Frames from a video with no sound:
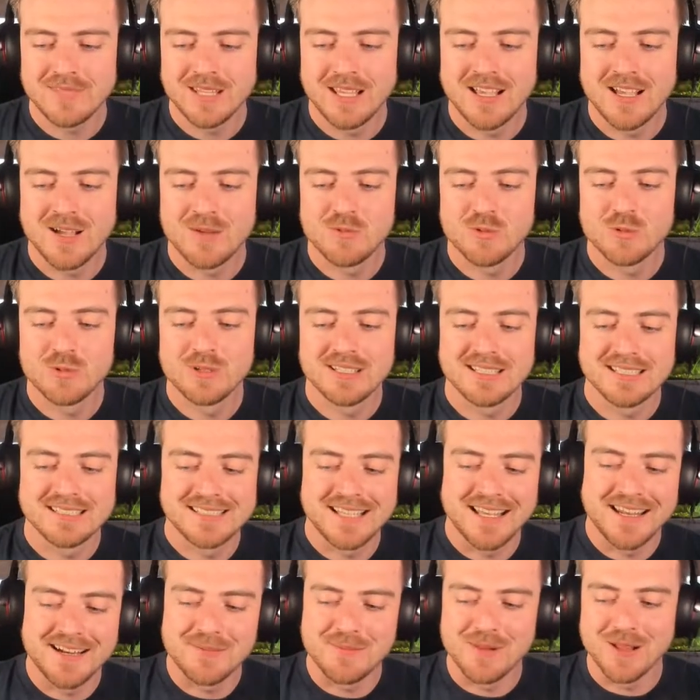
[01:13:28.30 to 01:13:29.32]
We're really
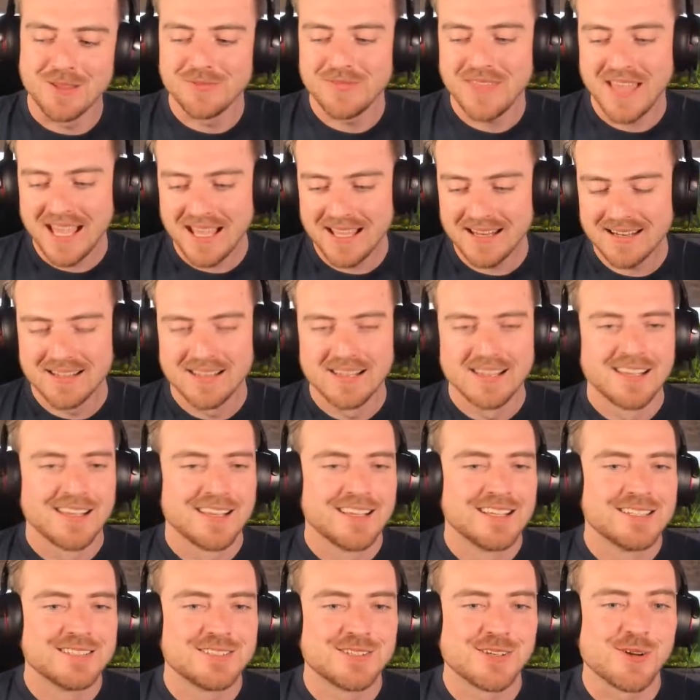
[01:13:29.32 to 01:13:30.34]
excited about that.
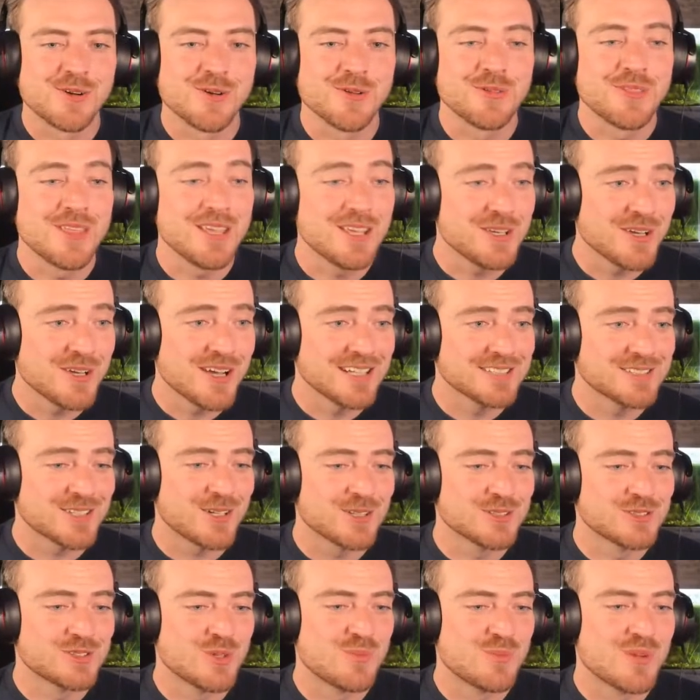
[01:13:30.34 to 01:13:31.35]
So thank you guys
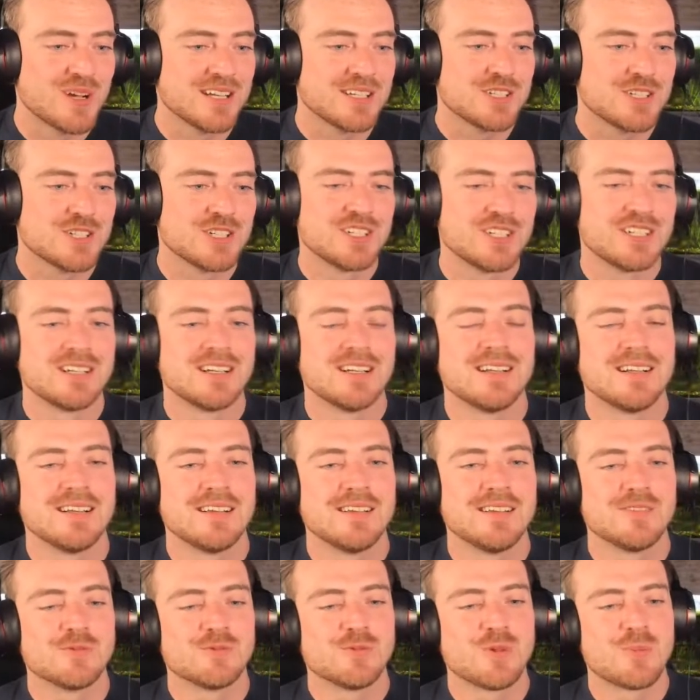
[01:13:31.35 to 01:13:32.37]
all so much.
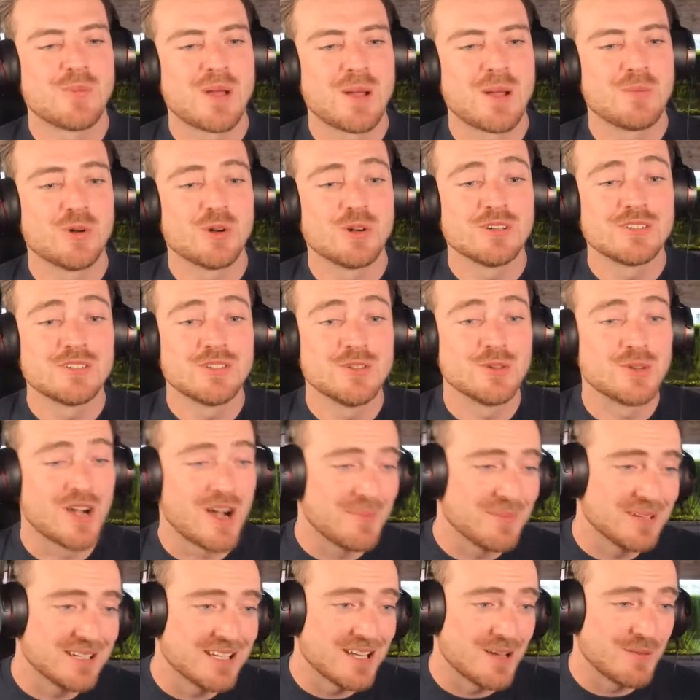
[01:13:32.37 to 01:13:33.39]
Remember to
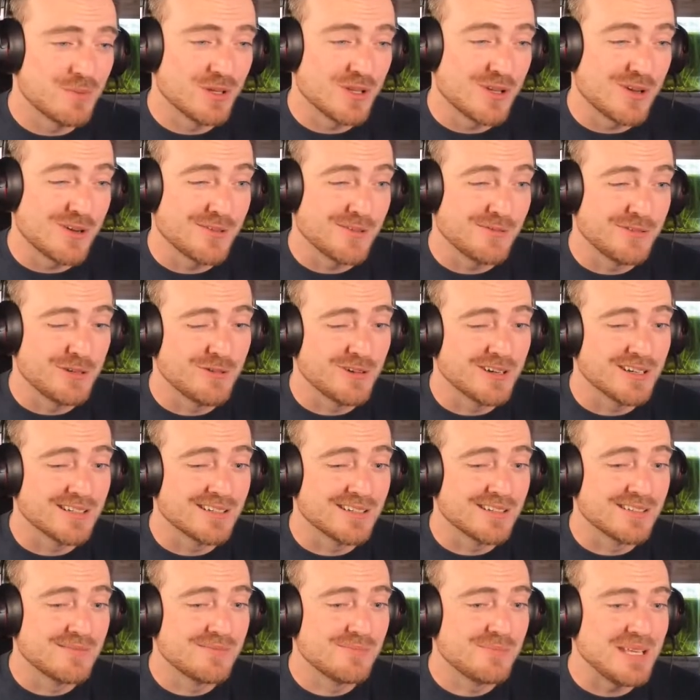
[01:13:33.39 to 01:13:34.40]
comment down below if you want
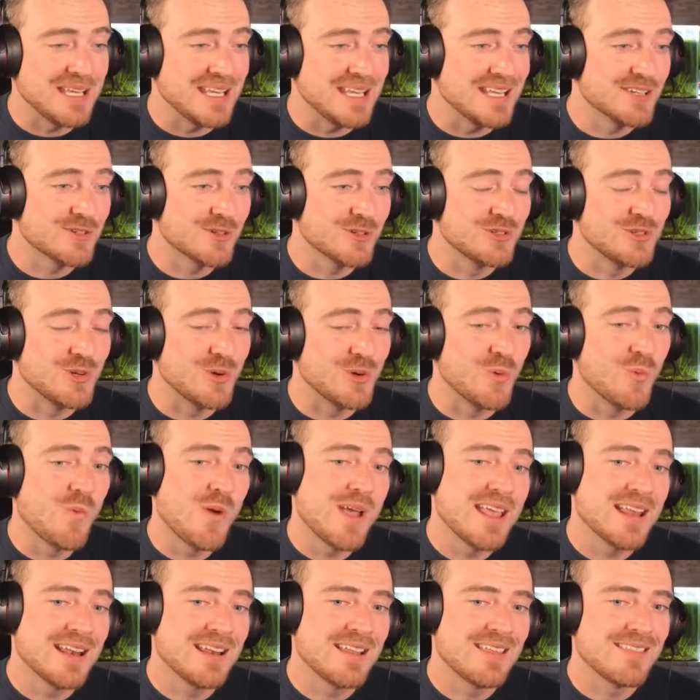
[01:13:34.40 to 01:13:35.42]
to be entered to
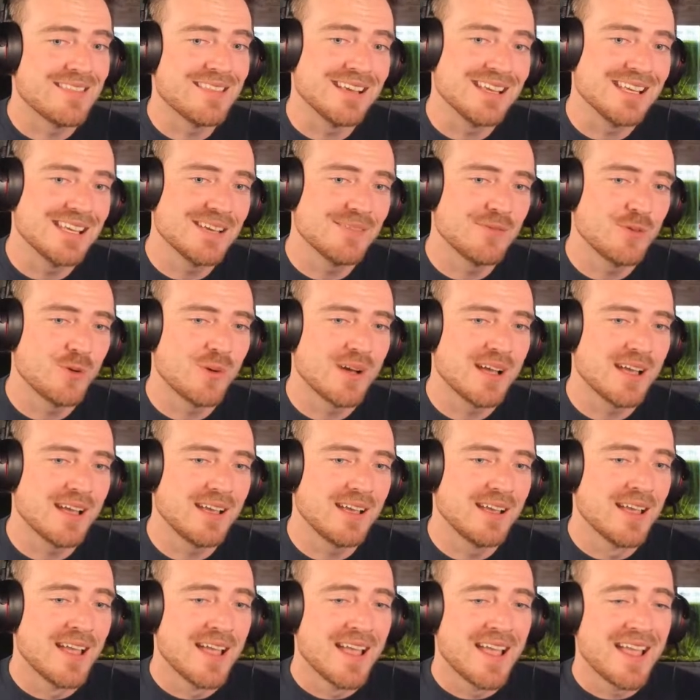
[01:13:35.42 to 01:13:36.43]
win the
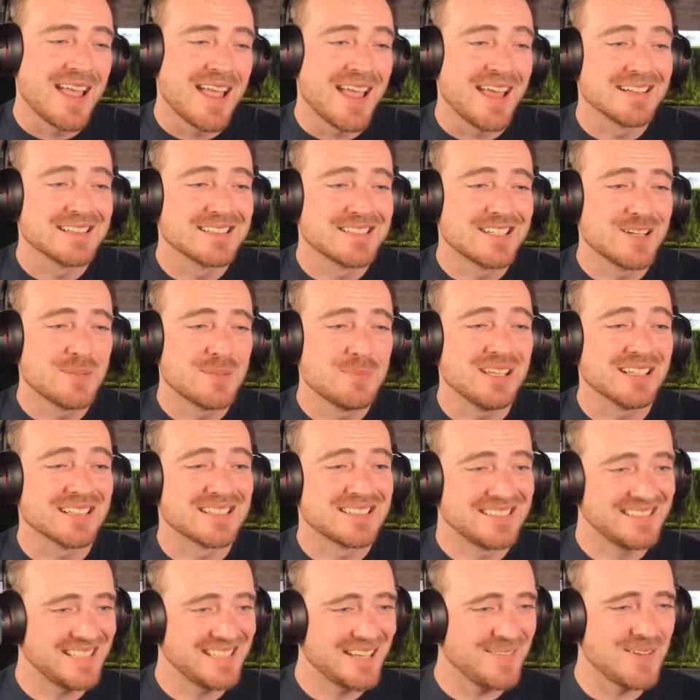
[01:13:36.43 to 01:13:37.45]
giveaway, and it's going to be a
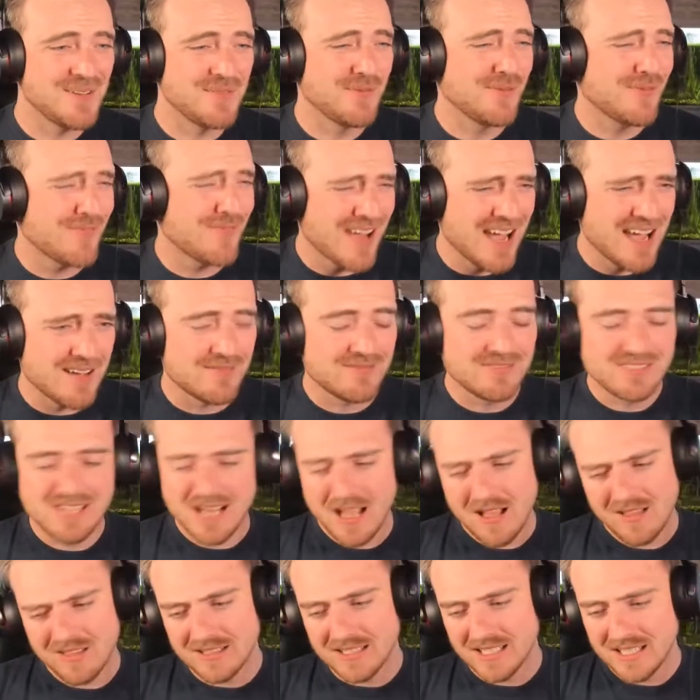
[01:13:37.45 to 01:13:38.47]

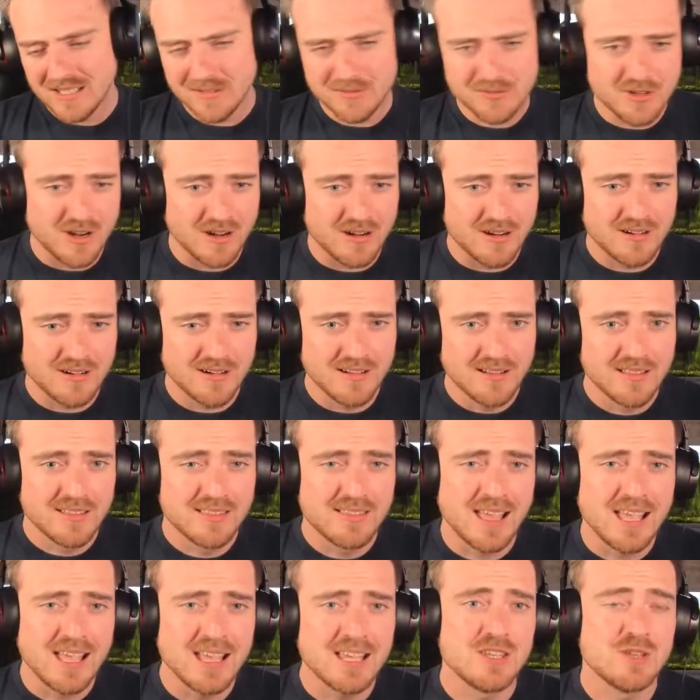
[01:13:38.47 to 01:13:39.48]
$75 gift card.
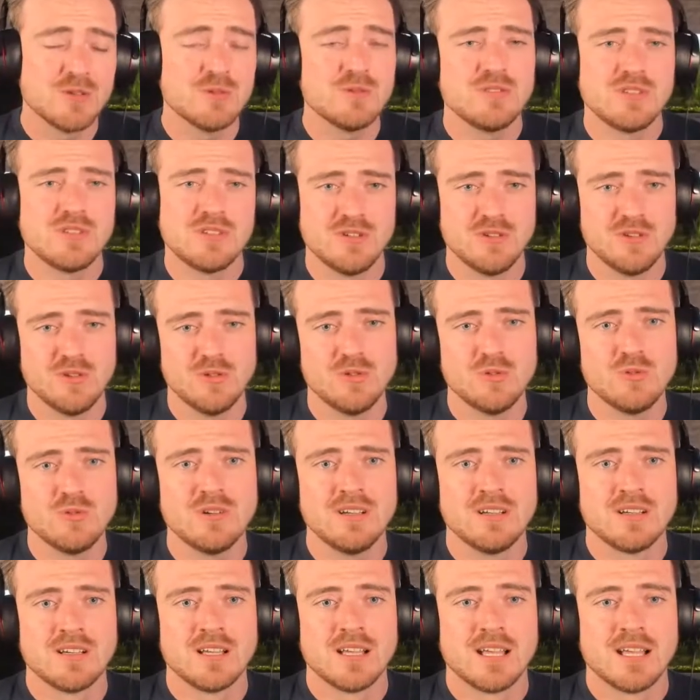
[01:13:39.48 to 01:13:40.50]
Thank you
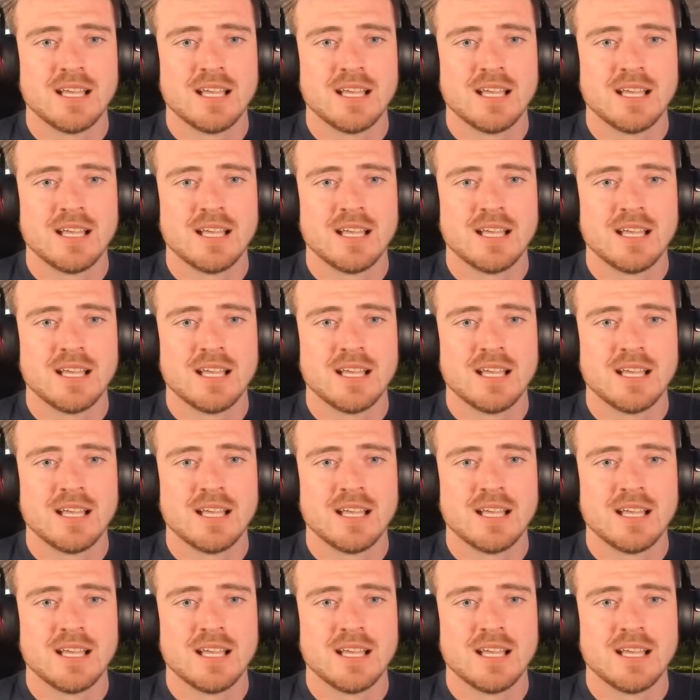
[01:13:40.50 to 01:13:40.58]
to,